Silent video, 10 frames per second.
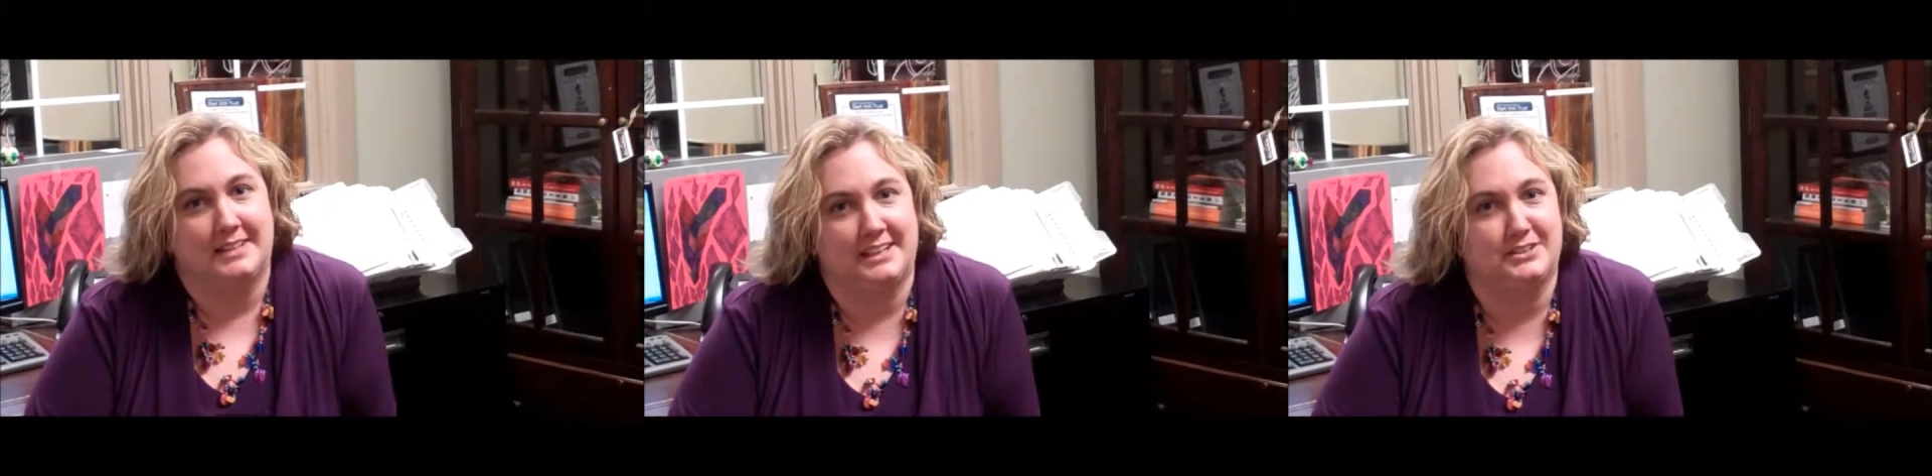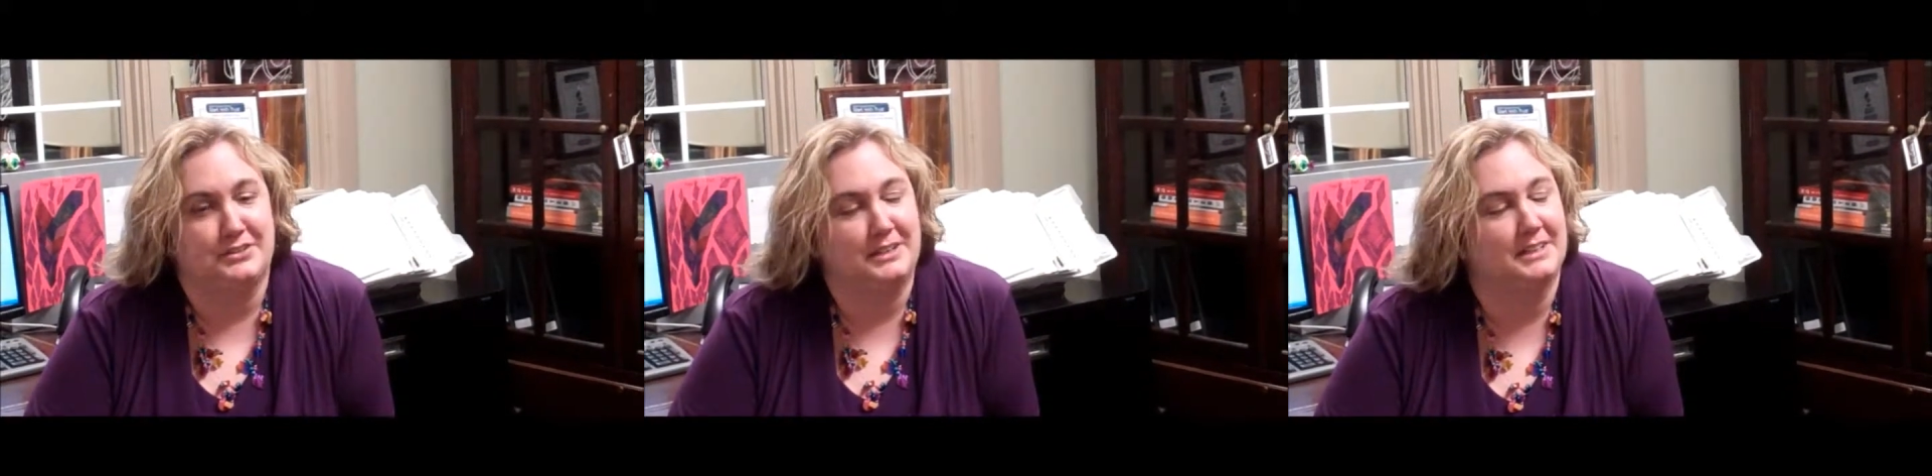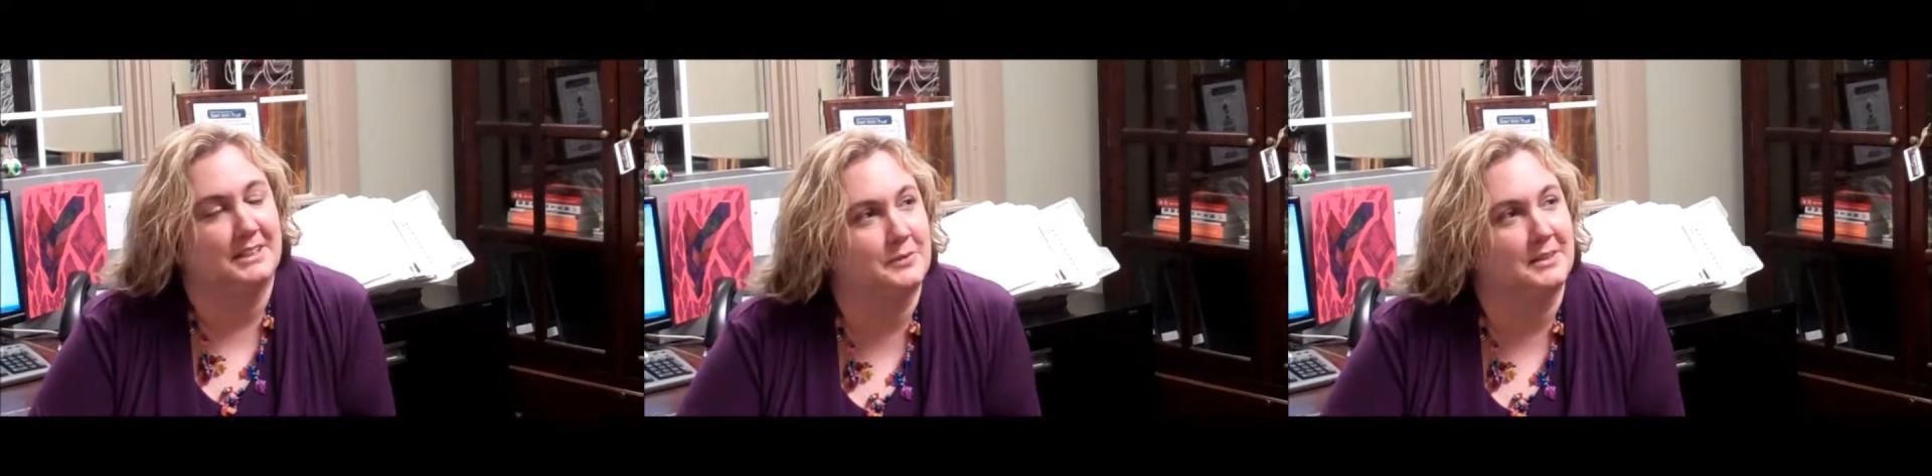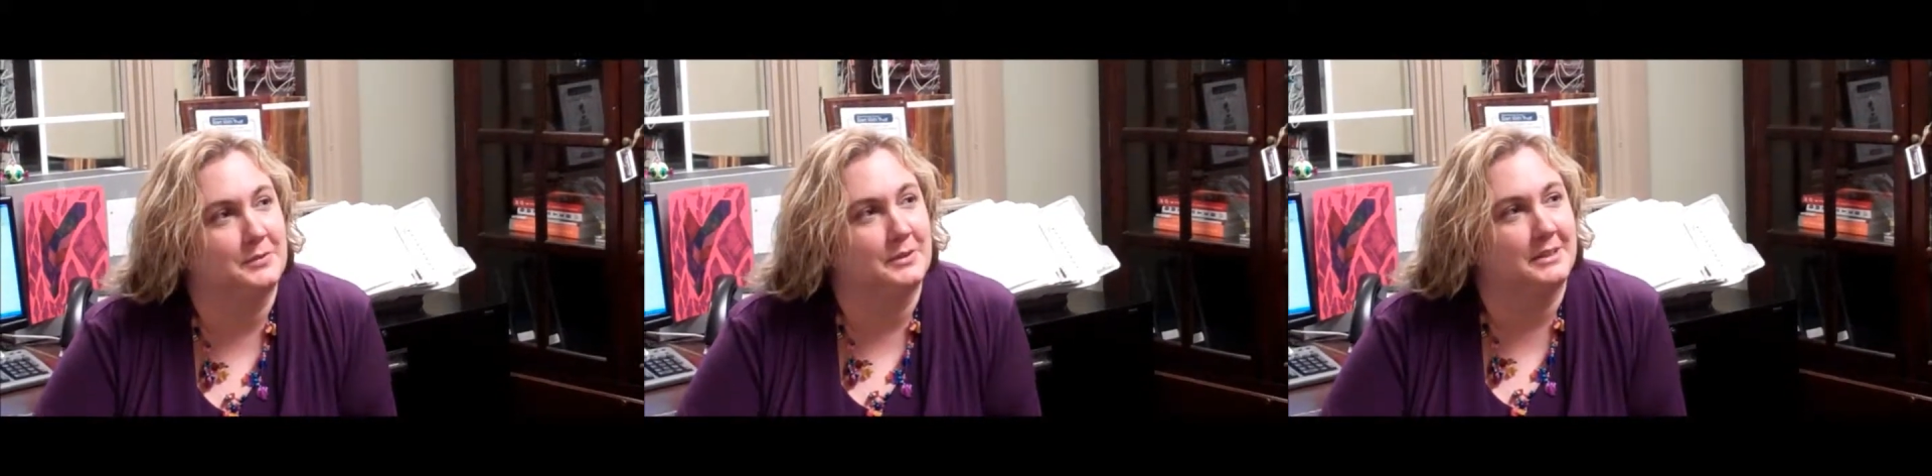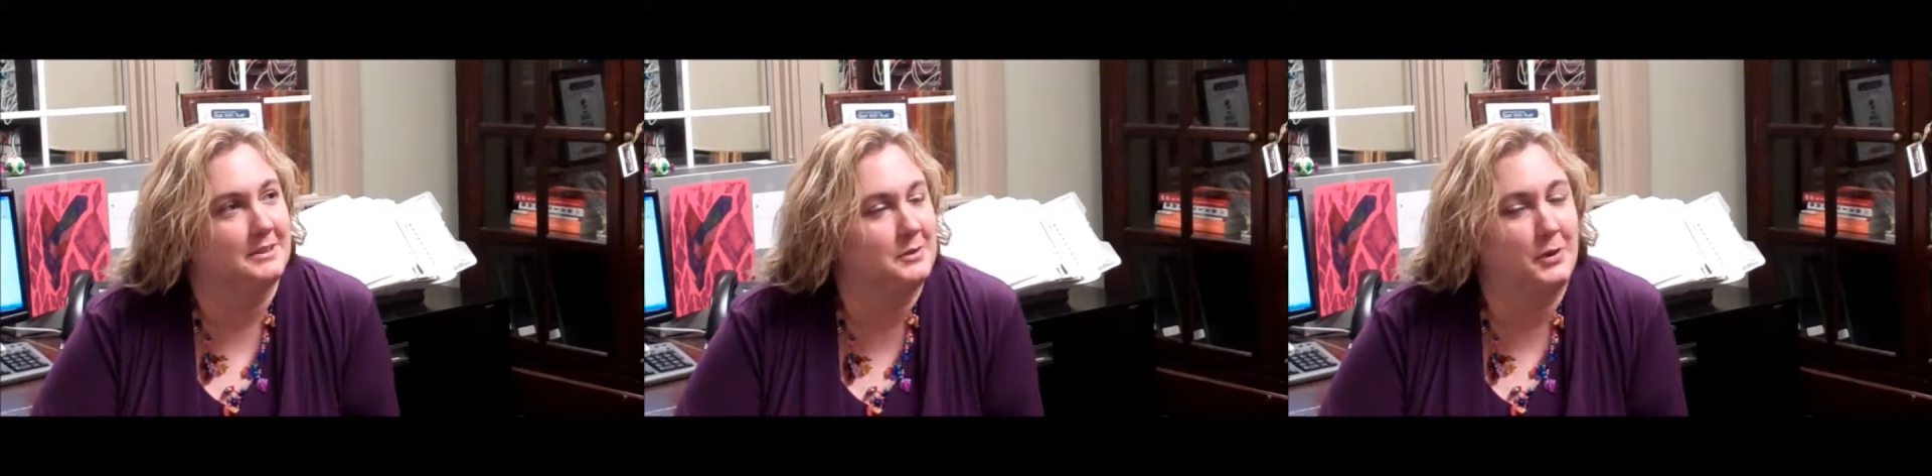handle anything that
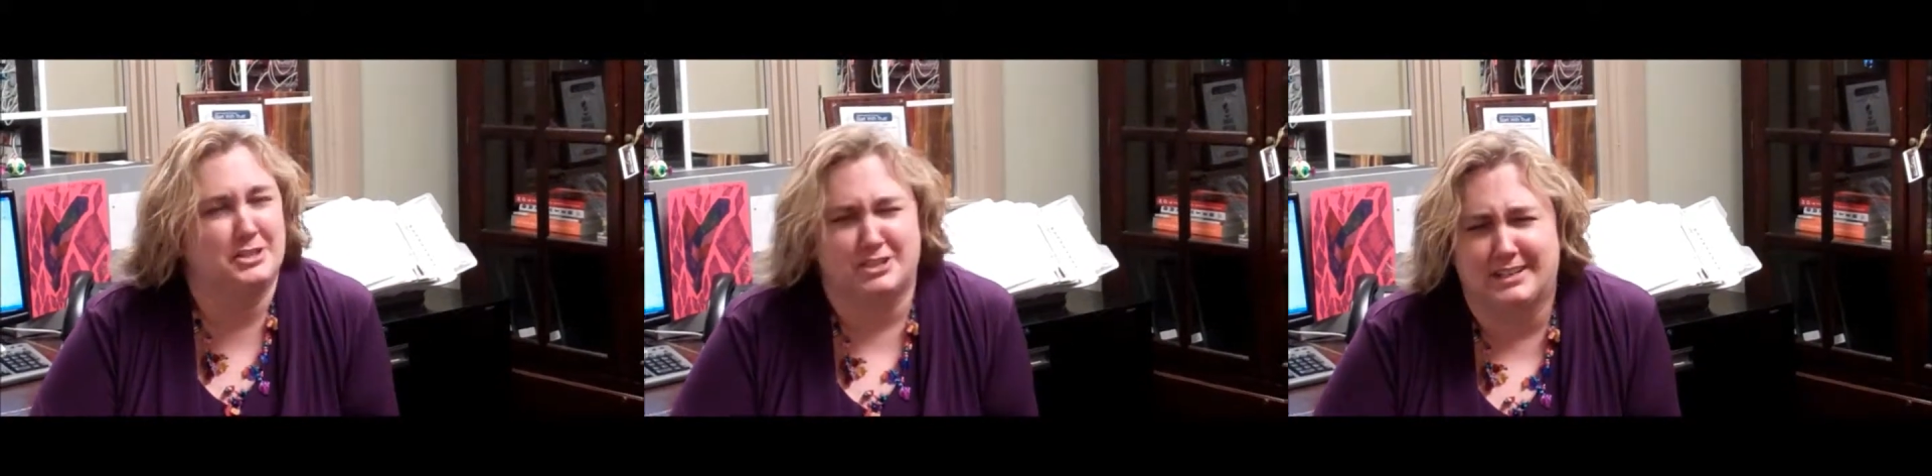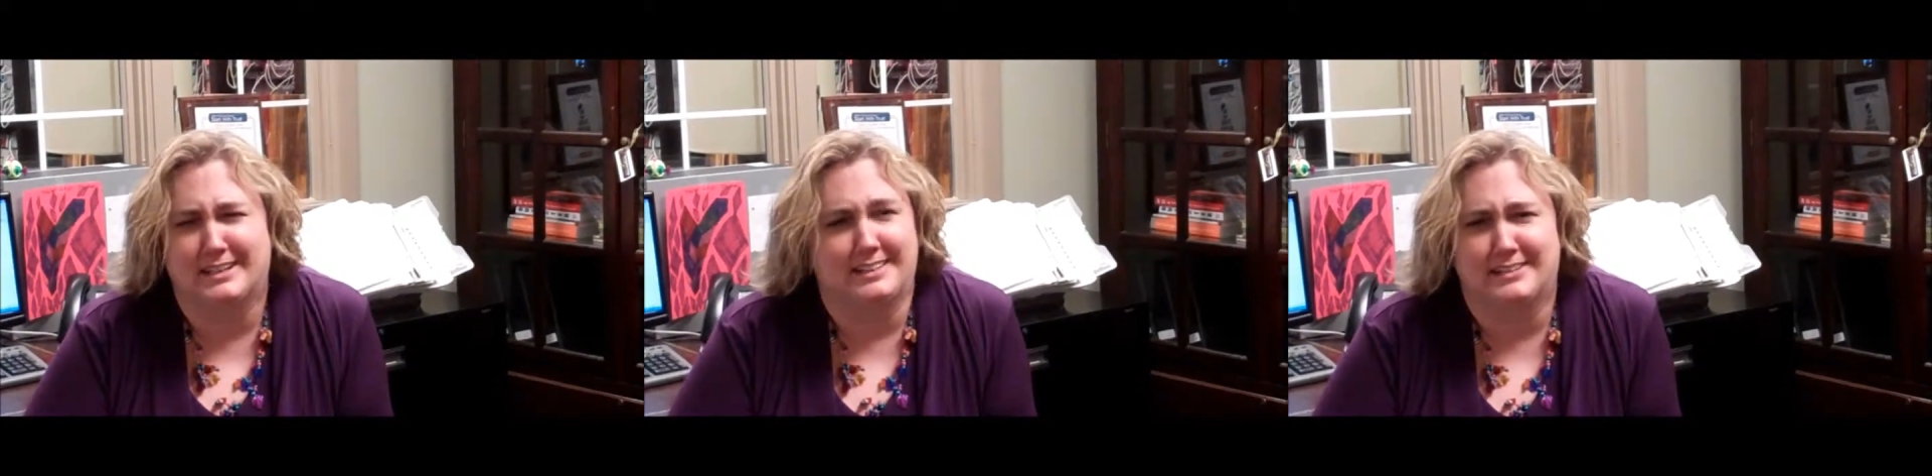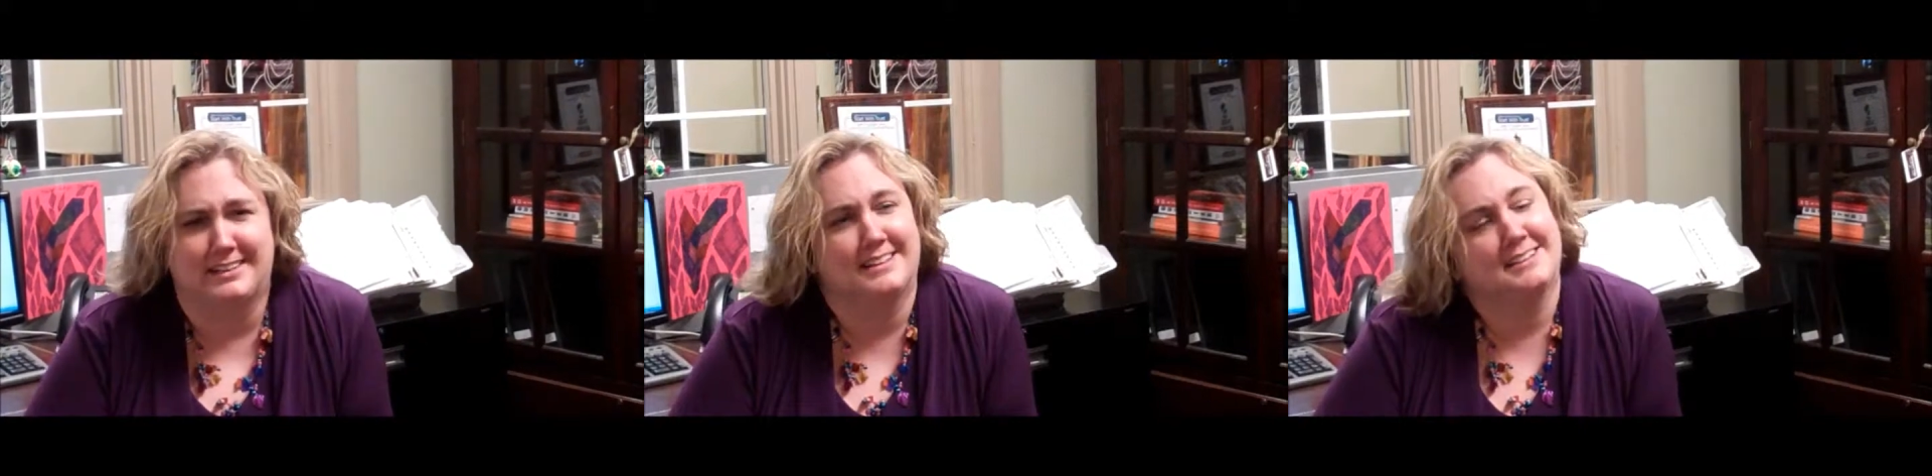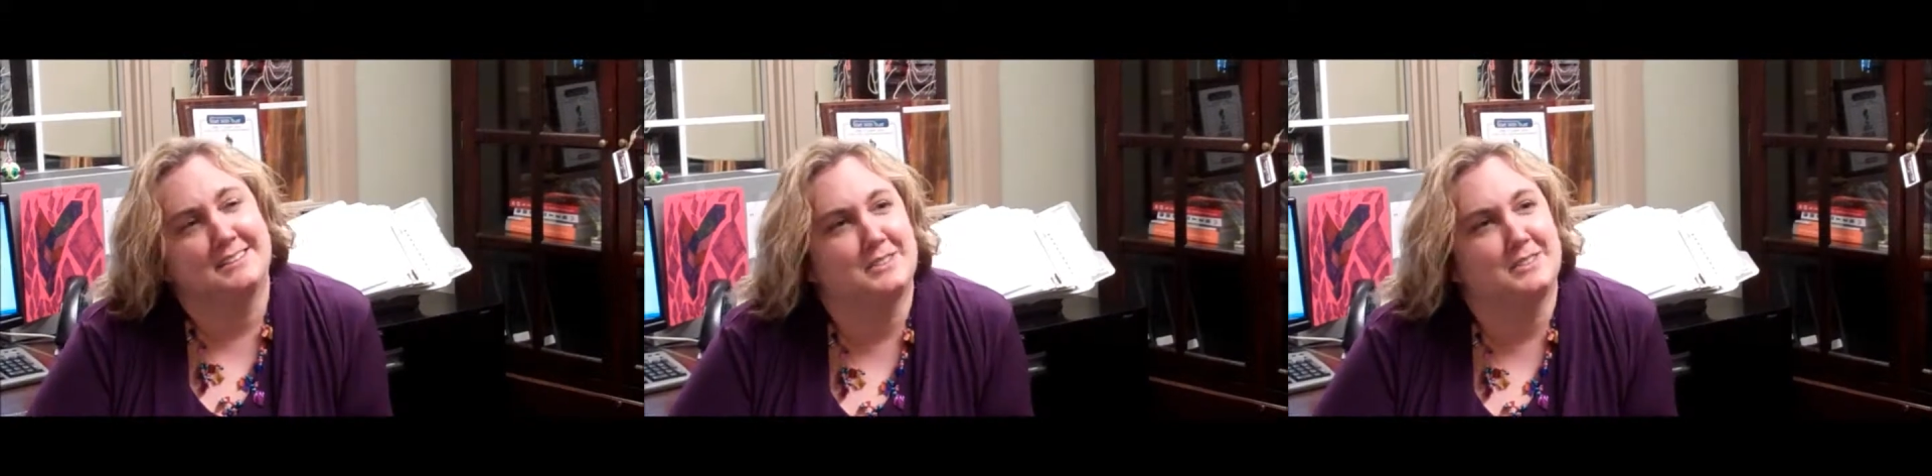we're questioning or anything.